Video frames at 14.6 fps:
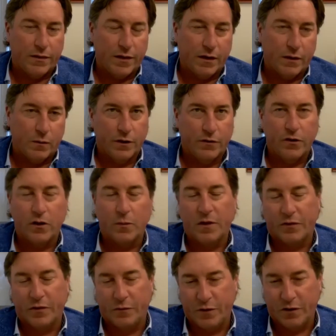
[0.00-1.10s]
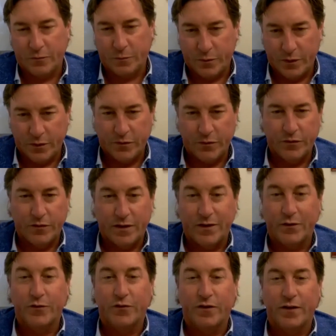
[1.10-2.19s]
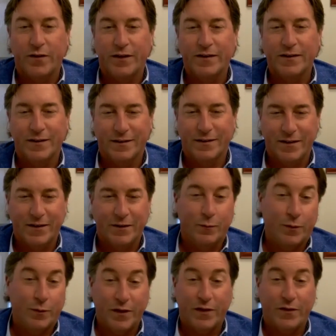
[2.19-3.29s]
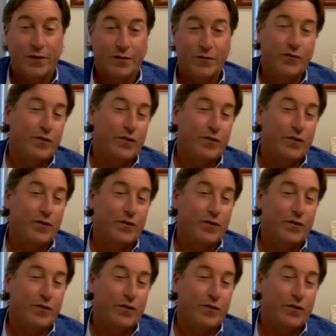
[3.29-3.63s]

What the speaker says: I think it's all about the investment thesis that you're selling and then what they then